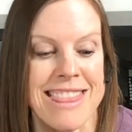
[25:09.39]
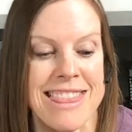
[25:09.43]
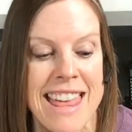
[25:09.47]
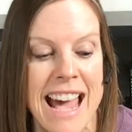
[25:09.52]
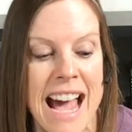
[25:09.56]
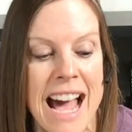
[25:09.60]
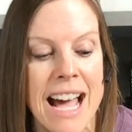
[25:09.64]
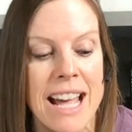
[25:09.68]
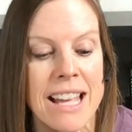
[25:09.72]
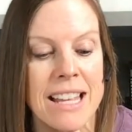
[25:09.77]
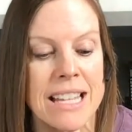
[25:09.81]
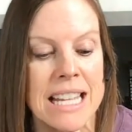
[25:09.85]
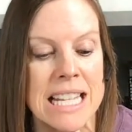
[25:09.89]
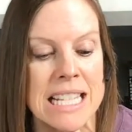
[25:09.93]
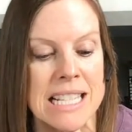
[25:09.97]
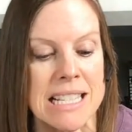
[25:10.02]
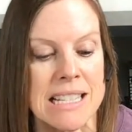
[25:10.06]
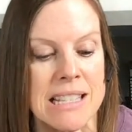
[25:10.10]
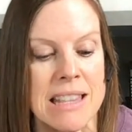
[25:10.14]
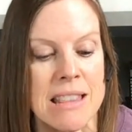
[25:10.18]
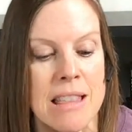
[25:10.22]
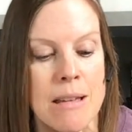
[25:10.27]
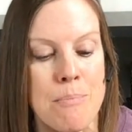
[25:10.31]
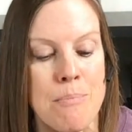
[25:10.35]
that
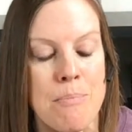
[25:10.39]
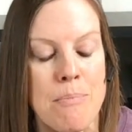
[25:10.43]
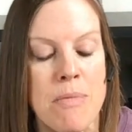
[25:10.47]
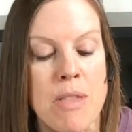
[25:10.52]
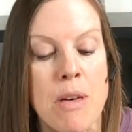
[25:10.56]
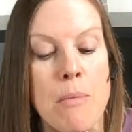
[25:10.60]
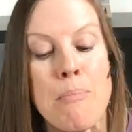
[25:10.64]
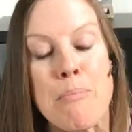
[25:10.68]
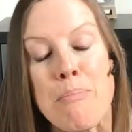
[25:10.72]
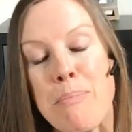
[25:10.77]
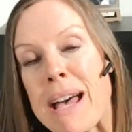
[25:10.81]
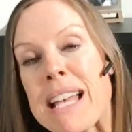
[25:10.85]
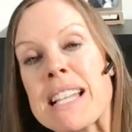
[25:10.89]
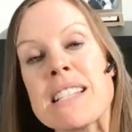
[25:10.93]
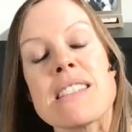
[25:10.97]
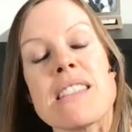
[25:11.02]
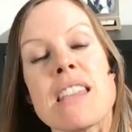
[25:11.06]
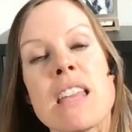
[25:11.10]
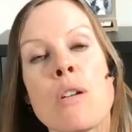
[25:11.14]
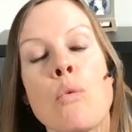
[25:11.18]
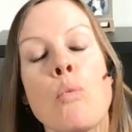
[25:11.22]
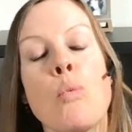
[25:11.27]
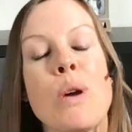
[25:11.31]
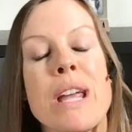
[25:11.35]
it's the the best
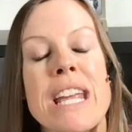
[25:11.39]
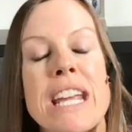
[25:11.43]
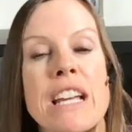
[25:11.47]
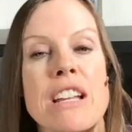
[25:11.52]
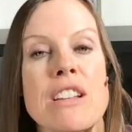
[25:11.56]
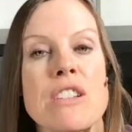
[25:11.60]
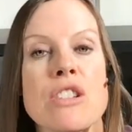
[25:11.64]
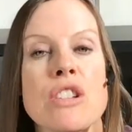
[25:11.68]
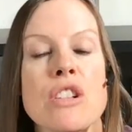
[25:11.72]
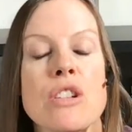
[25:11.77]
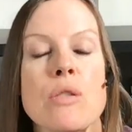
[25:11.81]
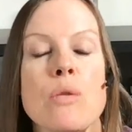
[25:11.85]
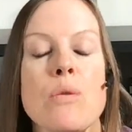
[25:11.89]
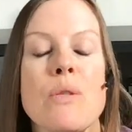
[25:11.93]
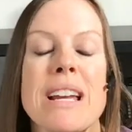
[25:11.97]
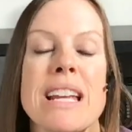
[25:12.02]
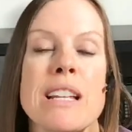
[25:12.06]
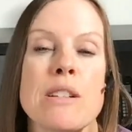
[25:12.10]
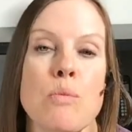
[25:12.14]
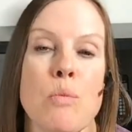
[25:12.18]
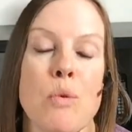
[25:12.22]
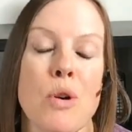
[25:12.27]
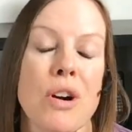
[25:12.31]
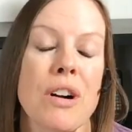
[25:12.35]
thing we can do
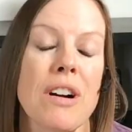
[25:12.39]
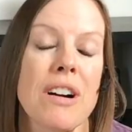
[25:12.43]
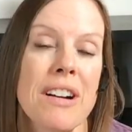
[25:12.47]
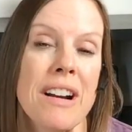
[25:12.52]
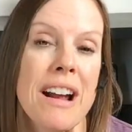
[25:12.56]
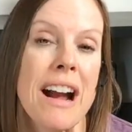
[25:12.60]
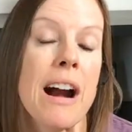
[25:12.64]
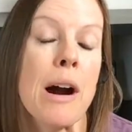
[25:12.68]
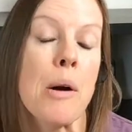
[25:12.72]
is work on